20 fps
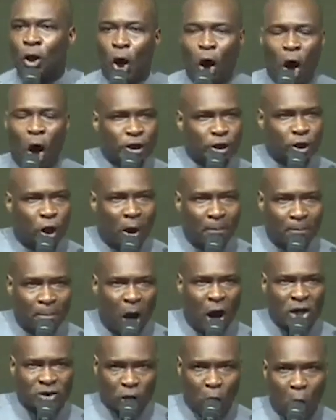on your
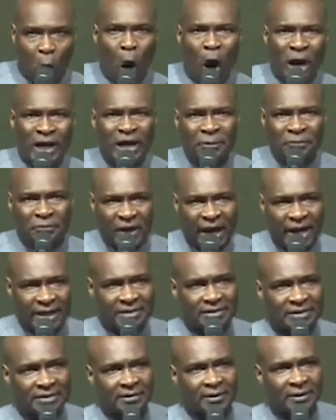most holy
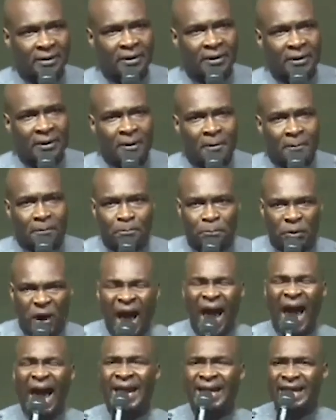faith,
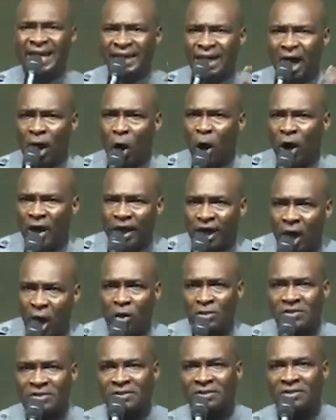praying in the Holy
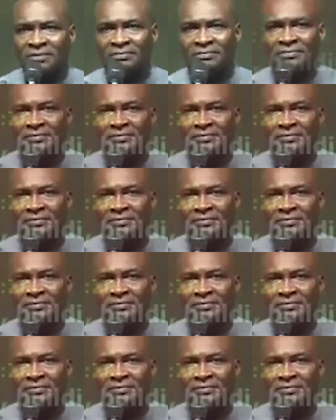Ghost.